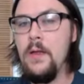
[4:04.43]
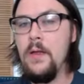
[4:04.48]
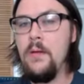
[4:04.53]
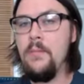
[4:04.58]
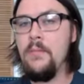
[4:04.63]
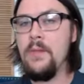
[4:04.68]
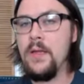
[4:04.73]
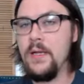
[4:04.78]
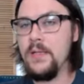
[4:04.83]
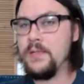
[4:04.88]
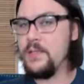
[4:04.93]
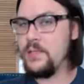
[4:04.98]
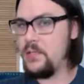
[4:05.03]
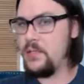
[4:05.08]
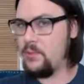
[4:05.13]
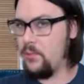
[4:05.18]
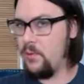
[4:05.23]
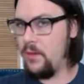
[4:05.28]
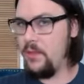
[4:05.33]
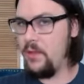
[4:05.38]
because this
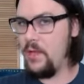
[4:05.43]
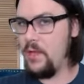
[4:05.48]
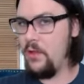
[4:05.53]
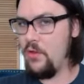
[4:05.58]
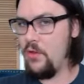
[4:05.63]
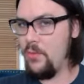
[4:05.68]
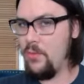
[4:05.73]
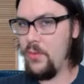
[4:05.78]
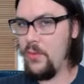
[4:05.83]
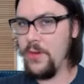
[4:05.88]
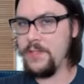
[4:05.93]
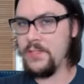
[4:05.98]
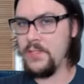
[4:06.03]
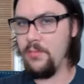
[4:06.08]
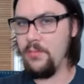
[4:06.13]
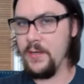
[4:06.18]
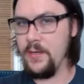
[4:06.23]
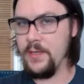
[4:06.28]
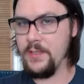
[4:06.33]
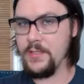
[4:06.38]
is one of the other points
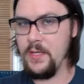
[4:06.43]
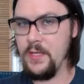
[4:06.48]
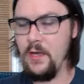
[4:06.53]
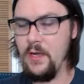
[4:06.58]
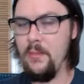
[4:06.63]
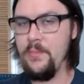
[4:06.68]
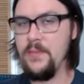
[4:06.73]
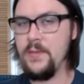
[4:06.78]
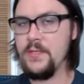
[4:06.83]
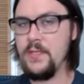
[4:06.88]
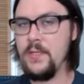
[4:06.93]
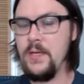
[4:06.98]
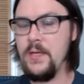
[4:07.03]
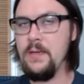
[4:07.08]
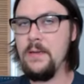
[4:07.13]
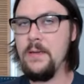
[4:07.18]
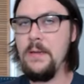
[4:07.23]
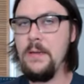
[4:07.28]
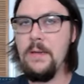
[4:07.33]
it brings up, is that